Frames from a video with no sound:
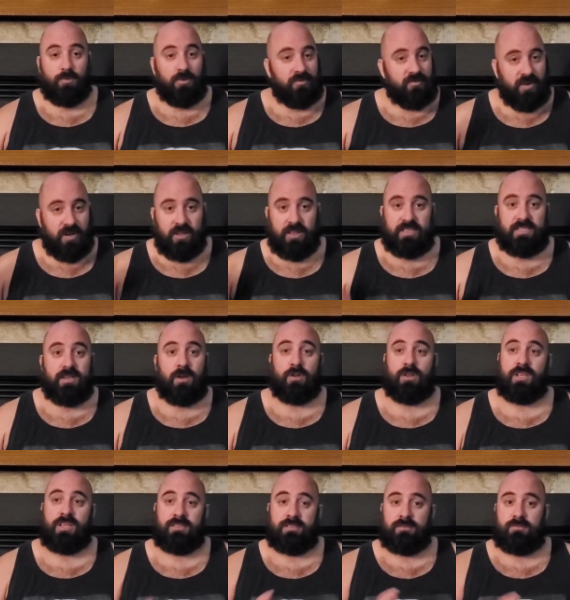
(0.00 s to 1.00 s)
We'll figure this
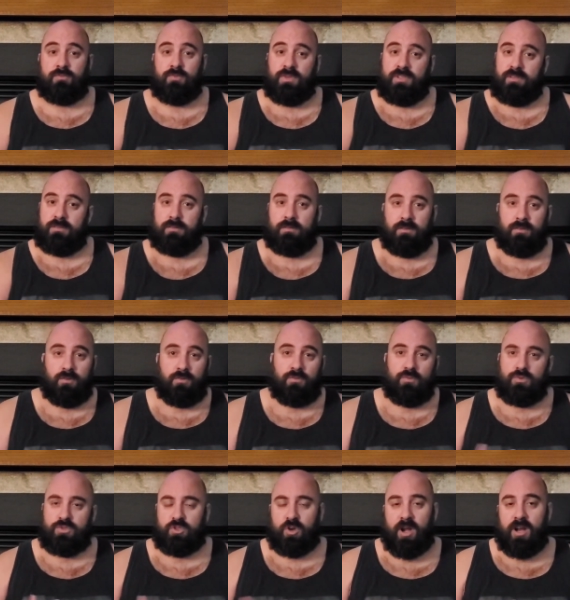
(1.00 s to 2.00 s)
out because we you
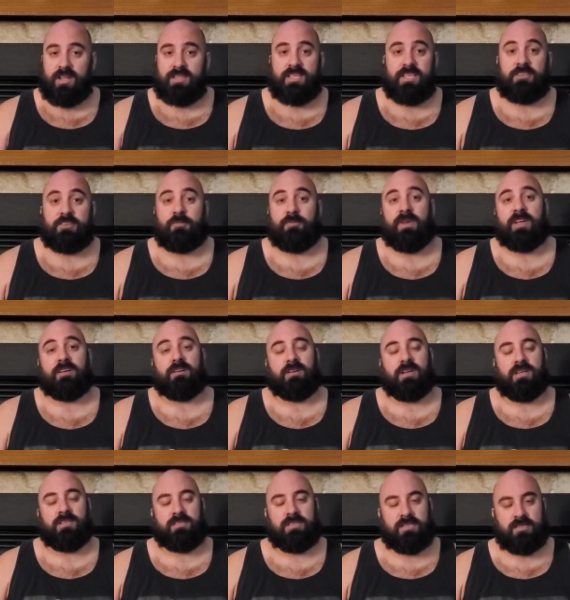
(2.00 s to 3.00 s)
know, try not to intermingle
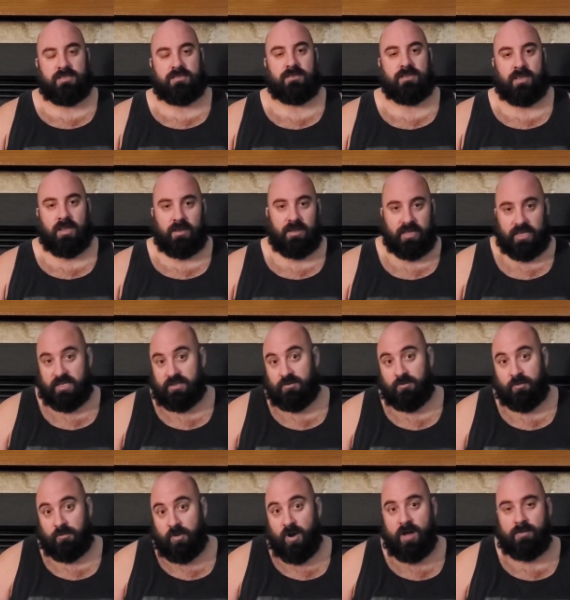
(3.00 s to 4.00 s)
because this can lead
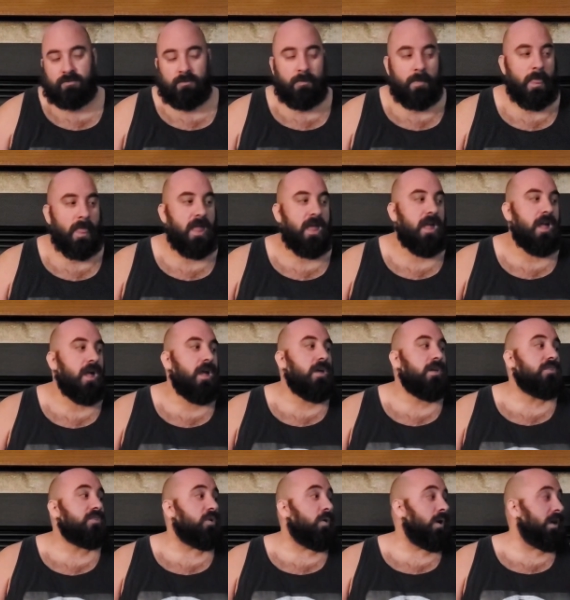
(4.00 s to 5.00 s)
to a problem.
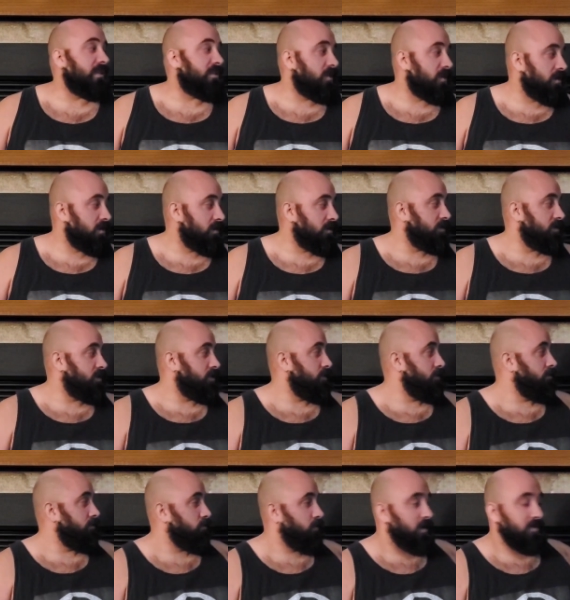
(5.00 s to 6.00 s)
So I turn
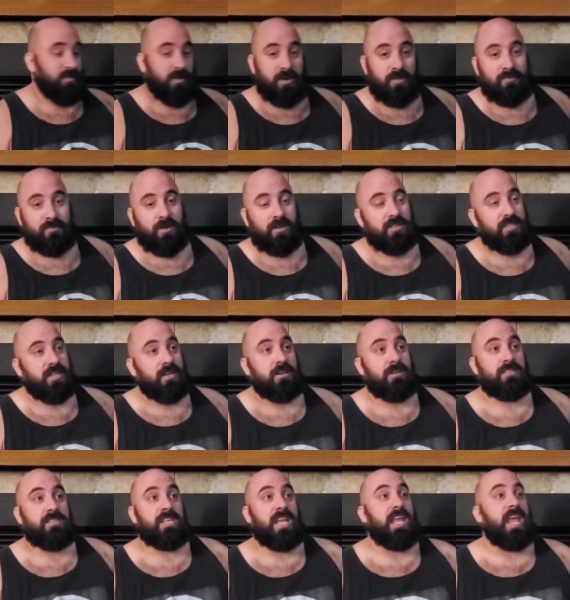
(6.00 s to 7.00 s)
to one of our other
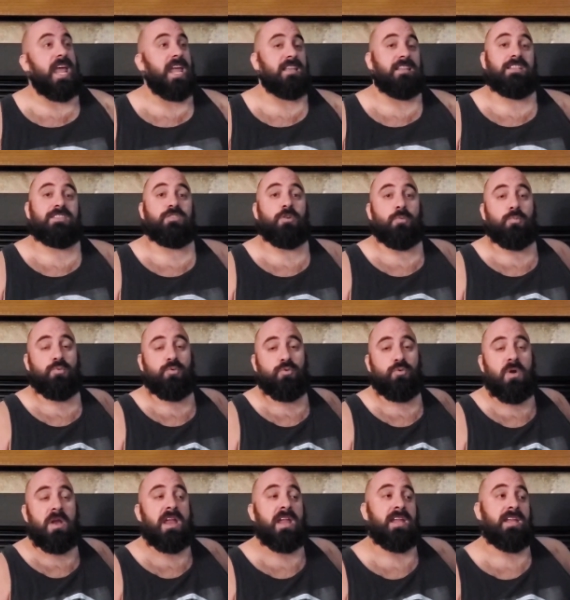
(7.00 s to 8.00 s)
volunteers, say, hey, let's go
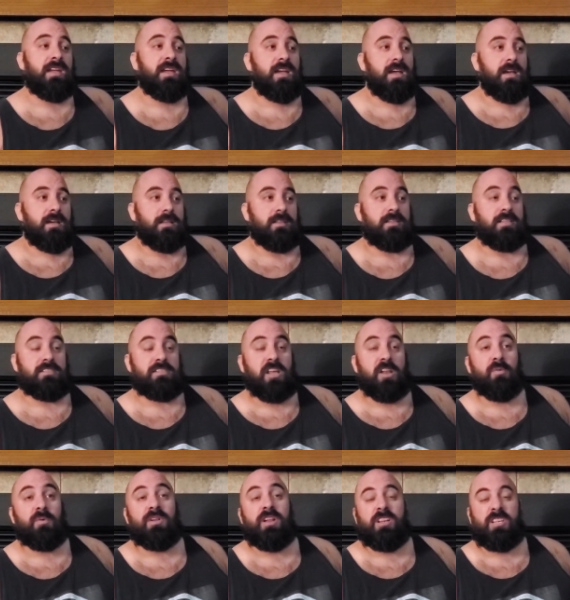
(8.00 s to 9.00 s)
pray that this
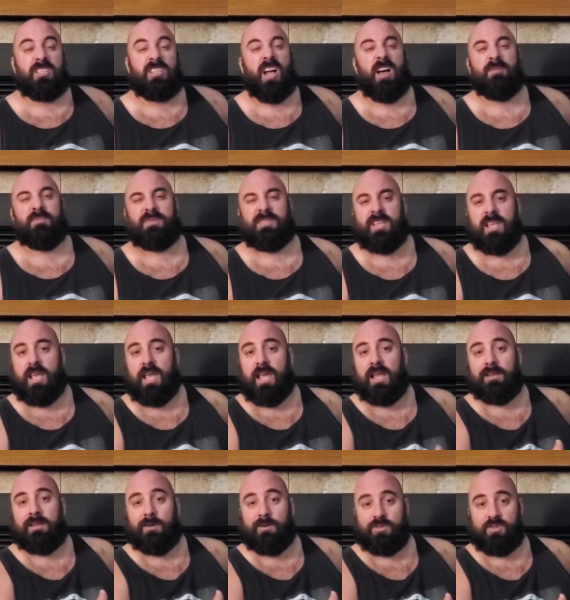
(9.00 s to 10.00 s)
gentleman just ups
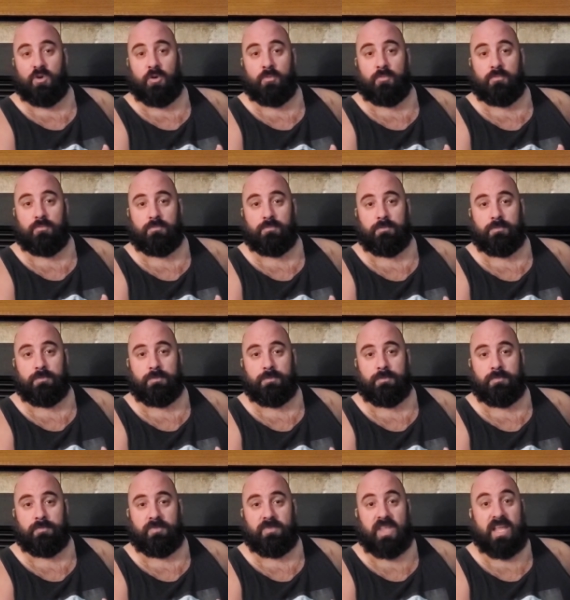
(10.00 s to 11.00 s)
and goes home
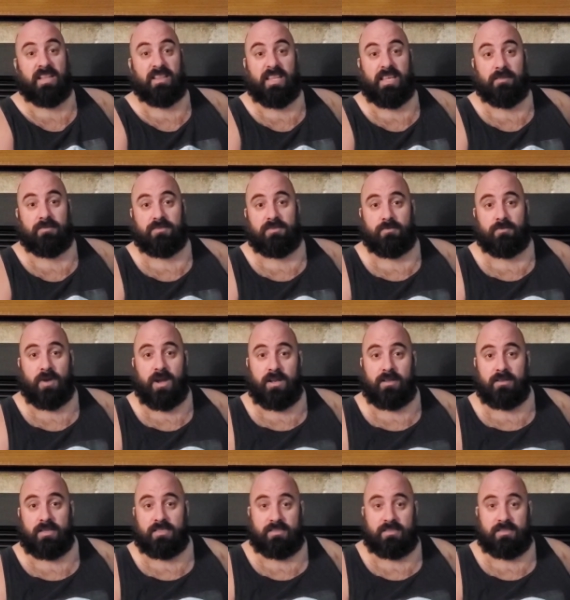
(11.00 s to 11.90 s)
and leaves, right?